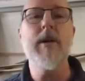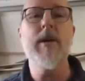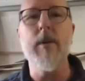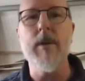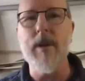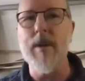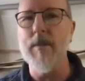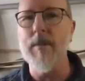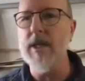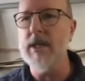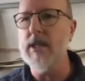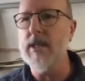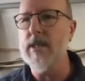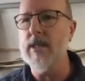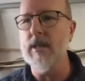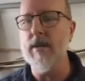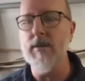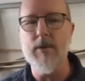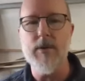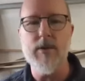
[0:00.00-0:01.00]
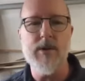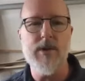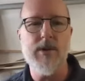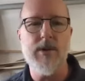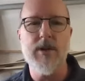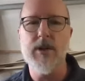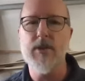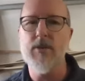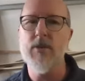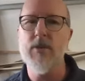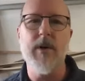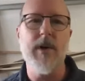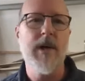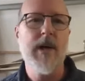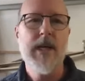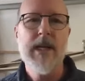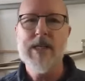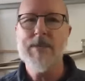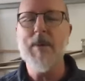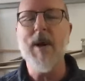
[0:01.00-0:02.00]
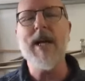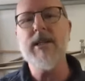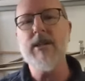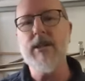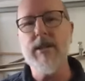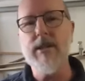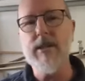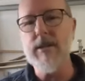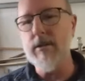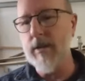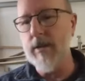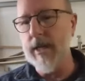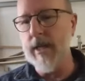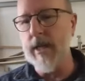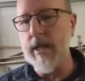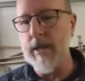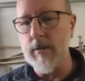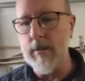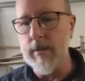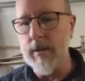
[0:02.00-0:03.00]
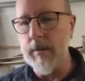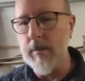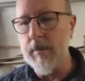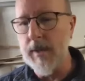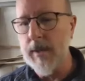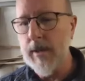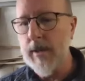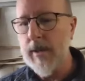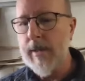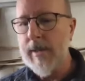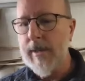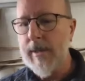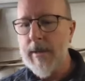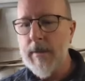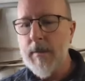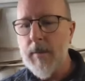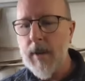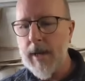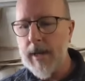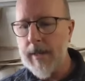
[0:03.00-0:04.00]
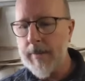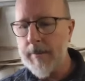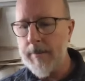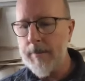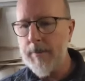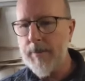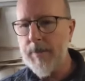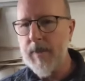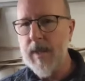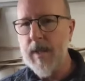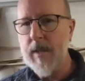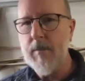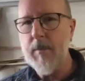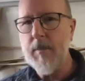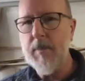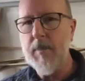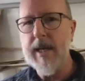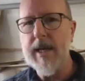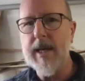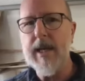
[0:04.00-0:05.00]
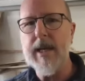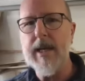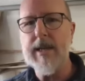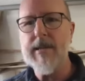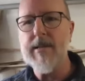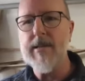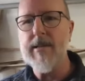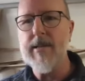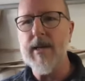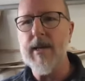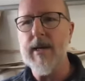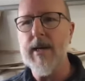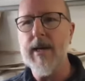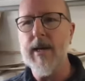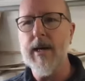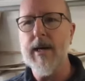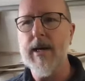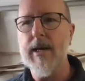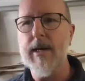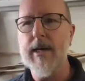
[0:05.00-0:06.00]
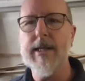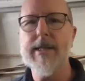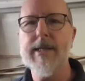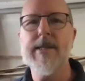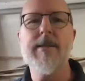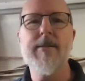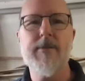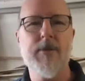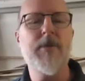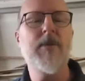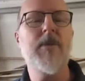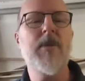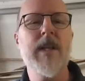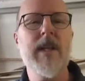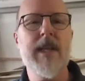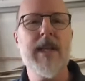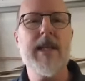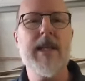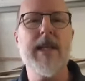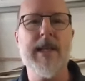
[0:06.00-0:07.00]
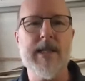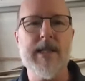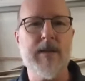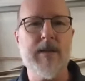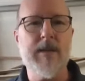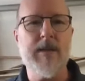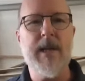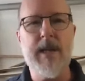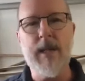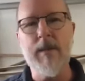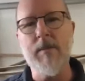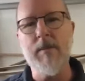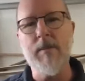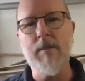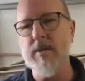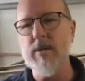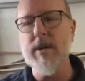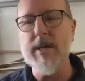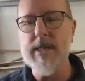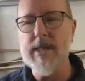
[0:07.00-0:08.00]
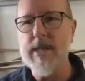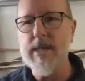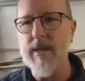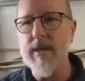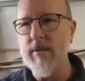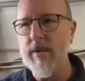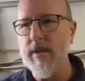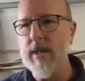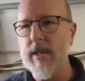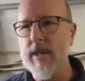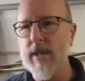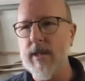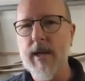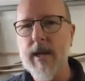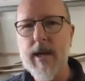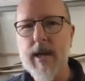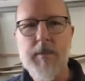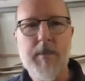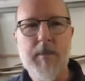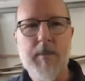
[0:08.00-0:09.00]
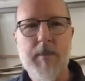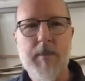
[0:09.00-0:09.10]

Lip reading: with images, and if you search for spatulas, you'll get an equal number. But it's feeling things and picking them up. So I discovered that being